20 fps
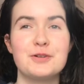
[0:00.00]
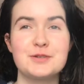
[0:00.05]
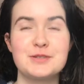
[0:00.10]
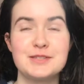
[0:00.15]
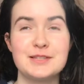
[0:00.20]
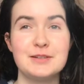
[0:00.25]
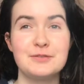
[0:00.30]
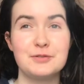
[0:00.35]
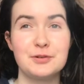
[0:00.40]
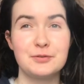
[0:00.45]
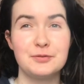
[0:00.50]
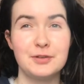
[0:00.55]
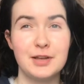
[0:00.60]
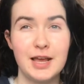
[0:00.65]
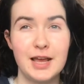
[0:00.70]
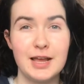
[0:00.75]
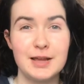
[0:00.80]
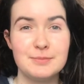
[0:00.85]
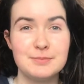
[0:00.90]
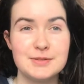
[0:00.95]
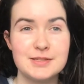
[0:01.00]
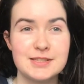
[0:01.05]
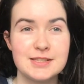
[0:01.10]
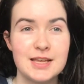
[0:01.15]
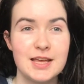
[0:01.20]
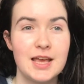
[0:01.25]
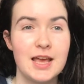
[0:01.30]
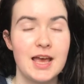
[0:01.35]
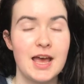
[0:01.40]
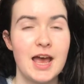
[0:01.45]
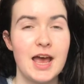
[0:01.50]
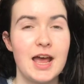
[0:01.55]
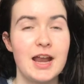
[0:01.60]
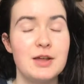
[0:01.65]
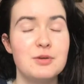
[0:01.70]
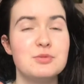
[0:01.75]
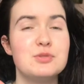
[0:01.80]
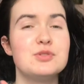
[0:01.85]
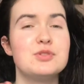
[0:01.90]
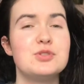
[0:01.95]
Silver Flames, and
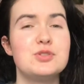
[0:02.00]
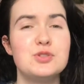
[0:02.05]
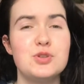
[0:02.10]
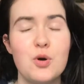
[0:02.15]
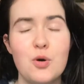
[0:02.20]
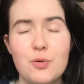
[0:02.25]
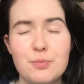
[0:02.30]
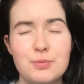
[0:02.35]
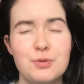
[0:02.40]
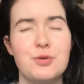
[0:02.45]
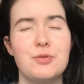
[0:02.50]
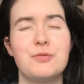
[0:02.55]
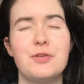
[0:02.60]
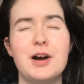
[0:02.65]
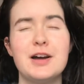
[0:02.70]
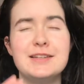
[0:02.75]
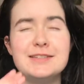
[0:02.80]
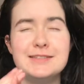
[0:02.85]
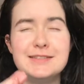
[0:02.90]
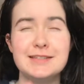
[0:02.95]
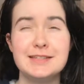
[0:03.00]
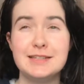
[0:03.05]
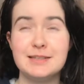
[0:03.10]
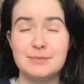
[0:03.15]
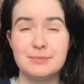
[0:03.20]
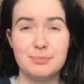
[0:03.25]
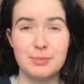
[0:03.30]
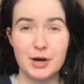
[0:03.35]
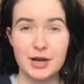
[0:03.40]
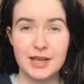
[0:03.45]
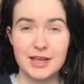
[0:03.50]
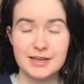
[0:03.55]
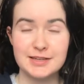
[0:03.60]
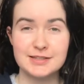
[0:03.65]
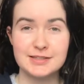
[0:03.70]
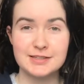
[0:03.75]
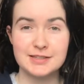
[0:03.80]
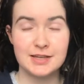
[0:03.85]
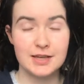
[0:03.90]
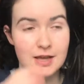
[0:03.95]
it was so beautiful. I didn't buy
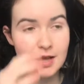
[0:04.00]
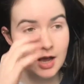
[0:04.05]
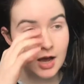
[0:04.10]
it.